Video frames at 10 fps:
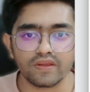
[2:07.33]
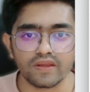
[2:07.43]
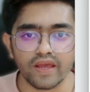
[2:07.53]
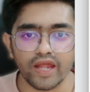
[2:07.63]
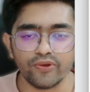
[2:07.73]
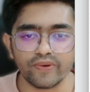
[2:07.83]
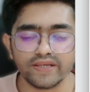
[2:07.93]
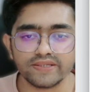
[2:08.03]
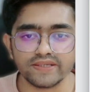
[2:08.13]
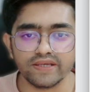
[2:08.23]
and you can
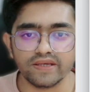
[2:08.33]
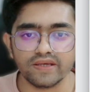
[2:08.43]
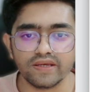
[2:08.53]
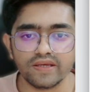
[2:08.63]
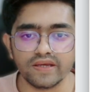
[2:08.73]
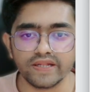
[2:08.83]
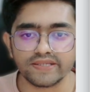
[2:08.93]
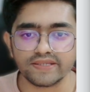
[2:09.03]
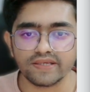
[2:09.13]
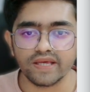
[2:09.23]
see
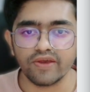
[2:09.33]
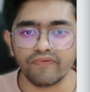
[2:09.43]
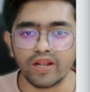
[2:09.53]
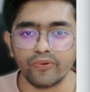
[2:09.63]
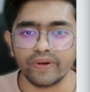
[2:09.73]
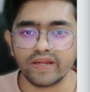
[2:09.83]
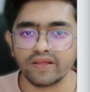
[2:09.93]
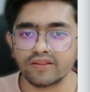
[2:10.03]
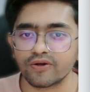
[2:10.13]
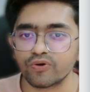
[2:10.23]
it's
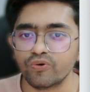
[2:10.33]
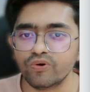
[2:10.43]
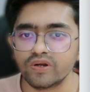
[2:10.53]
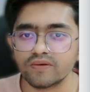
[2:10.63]
evaluating the code.